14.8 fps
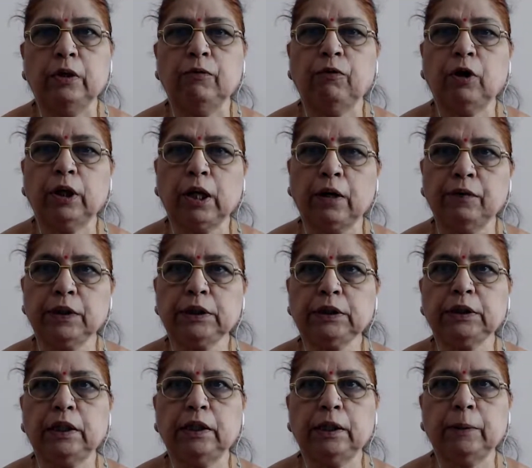For our
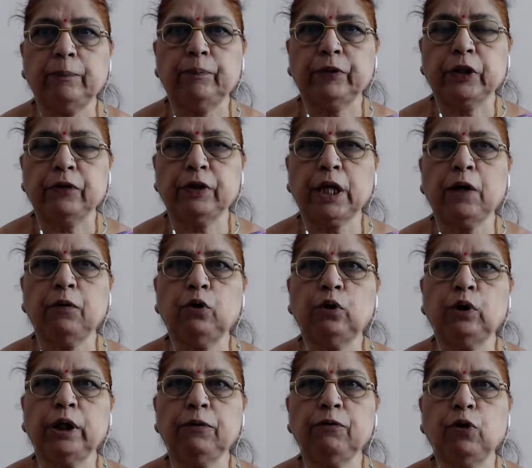study, we have
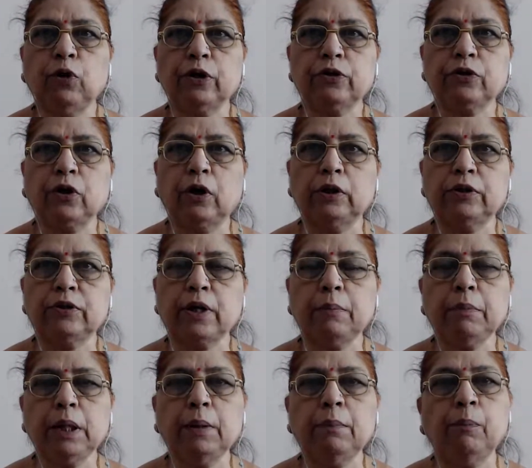only focused on
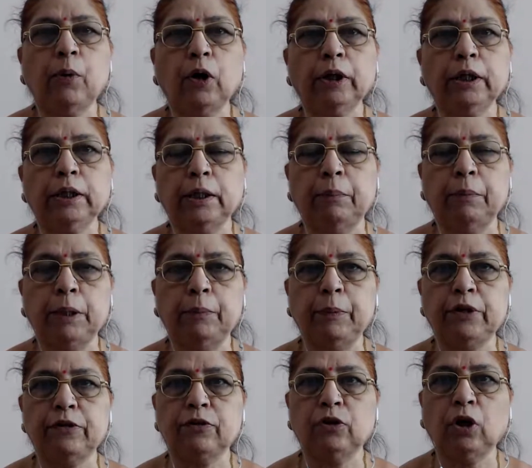some important
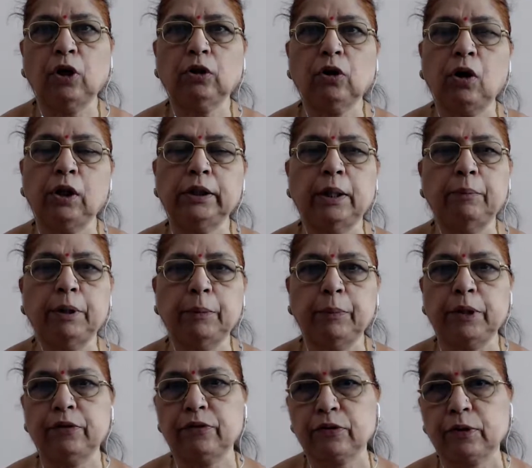amendments, not all the
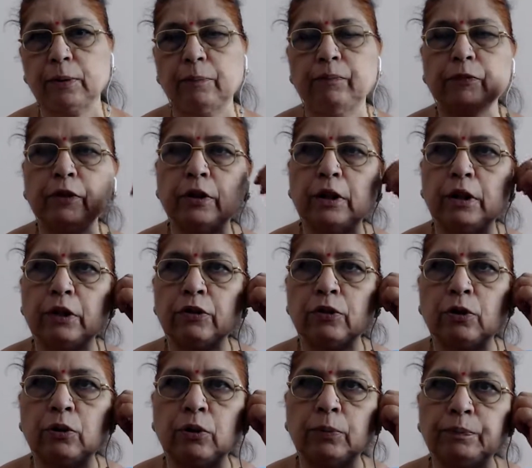amendments.
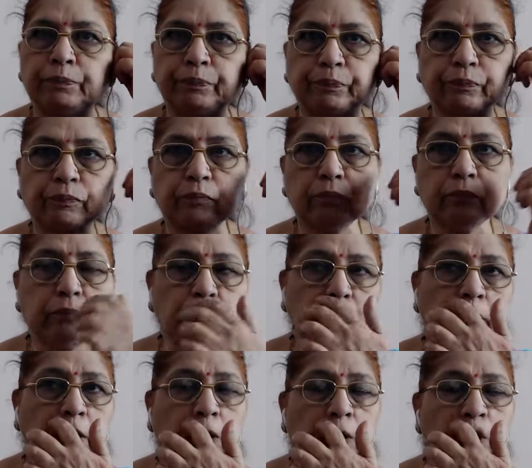So,
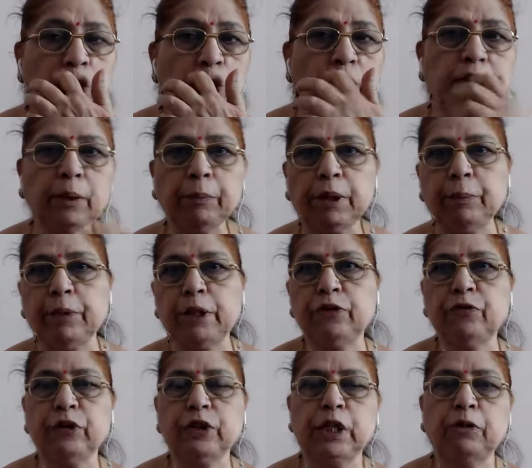those amendments
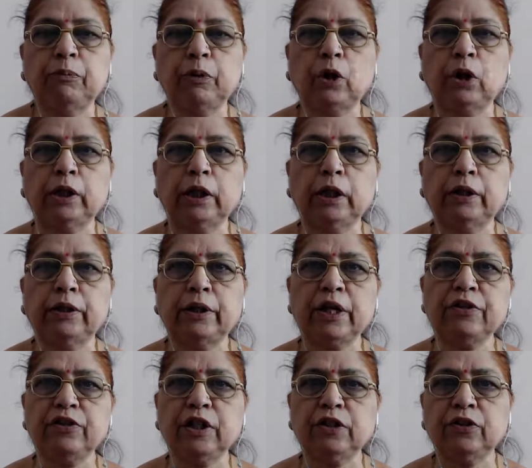which have brought a
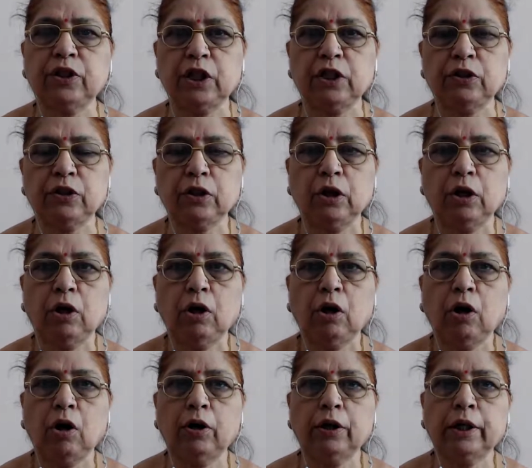drastic change
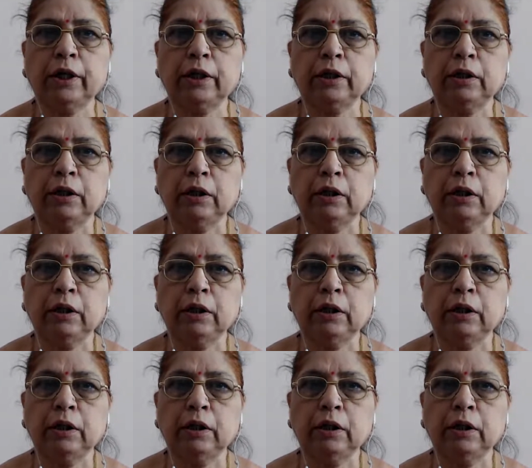or a